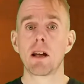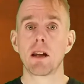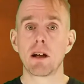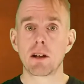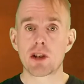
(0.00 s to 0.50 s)

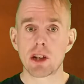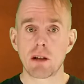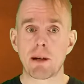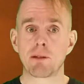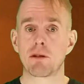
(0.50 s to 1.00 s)
large
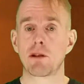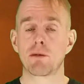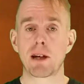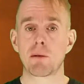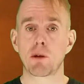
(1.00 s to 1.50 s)
amounts
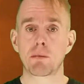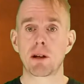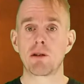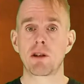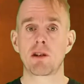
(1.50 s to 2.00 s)
of chemical
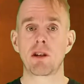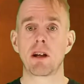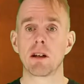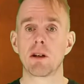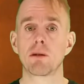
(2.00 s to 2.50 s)
process,
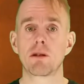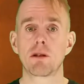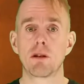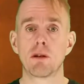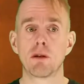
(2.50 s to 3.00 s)
a lot
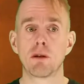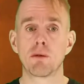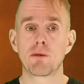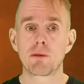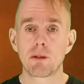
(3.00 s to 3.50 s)

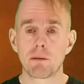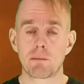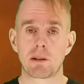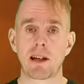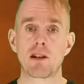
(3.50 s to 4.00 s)
of
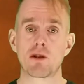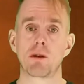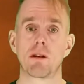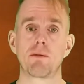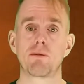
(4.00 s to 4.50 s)

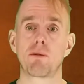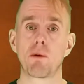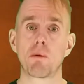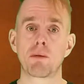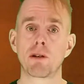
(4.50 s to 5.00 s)
potential
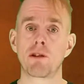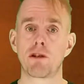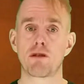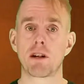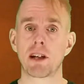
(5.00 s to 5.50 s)
for
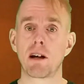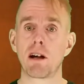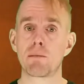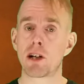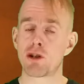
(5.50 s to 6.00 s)
processes running at
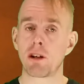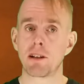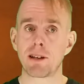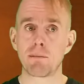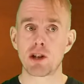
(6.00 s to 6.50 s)
high pressure and
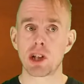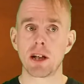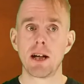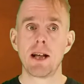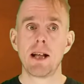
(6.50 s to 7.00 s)
high temperature.
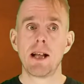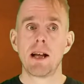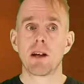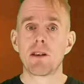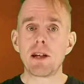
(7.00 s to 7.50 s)

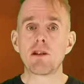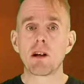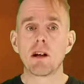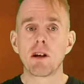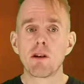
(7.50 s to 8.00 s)
These
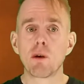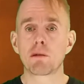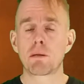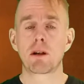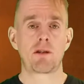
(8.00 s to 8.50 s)
are
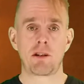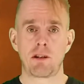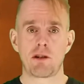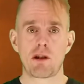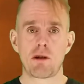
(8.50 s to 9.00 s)
not
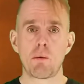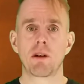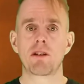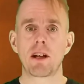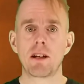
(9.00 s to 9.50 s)
processes you
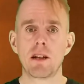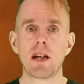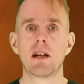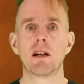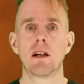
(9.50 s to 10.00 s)
want
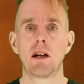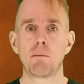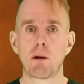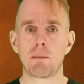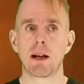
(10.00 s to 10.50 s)
near
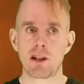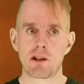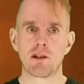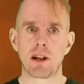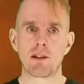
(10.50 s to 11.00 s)
a population